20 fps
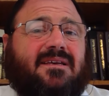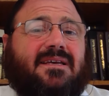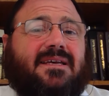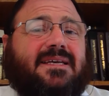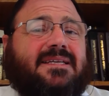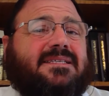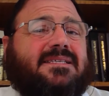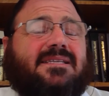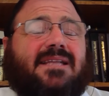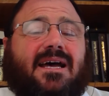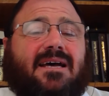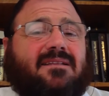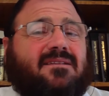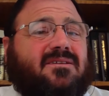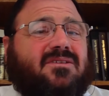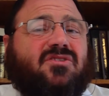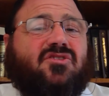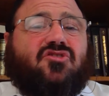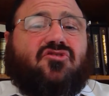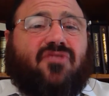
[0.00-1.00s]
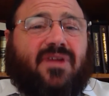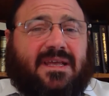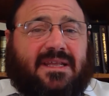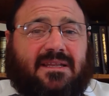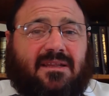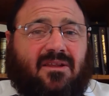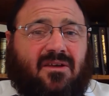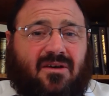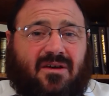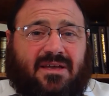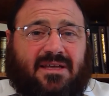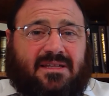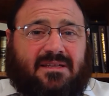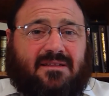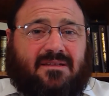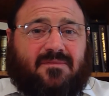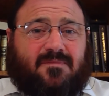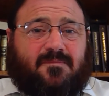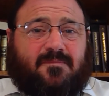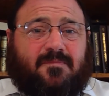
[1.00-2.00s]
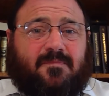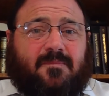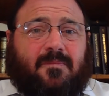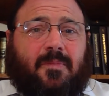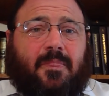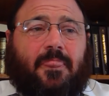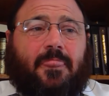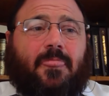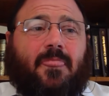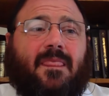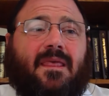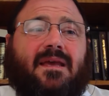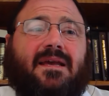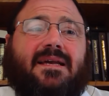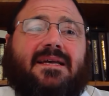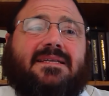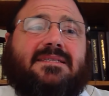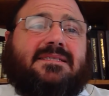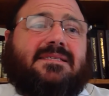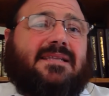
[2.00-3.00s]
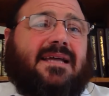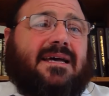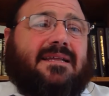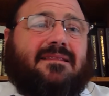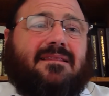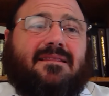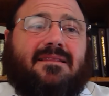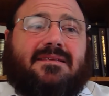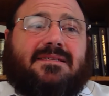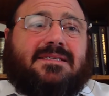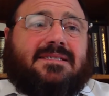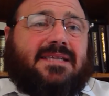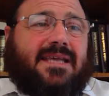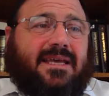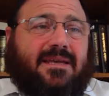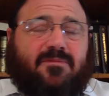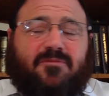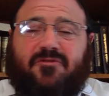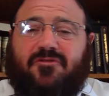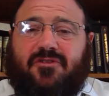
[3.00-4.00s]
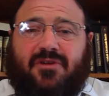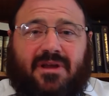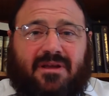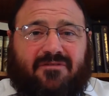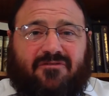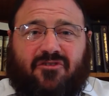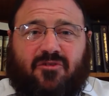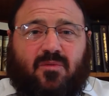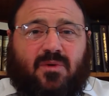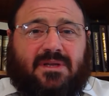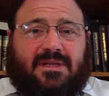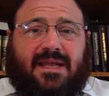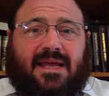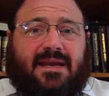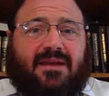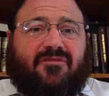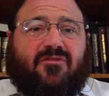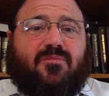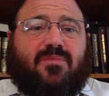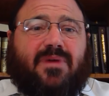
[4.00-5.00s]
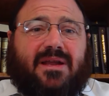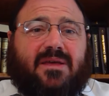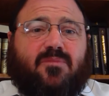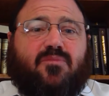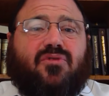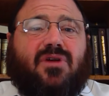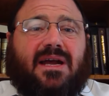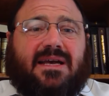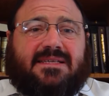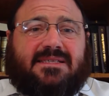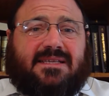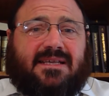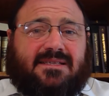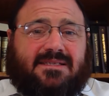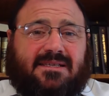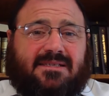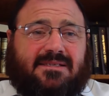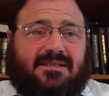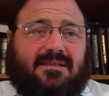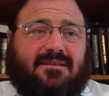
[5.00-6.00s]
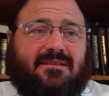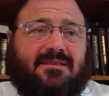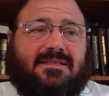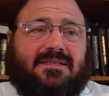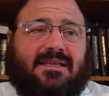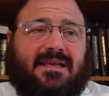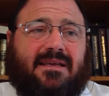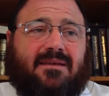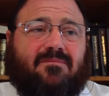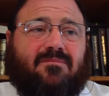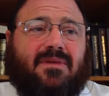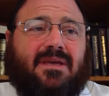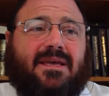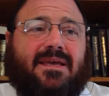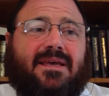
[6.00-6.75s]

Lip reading: It's not in a straight line. It's not the same for everyone. Not everybody processes it the same.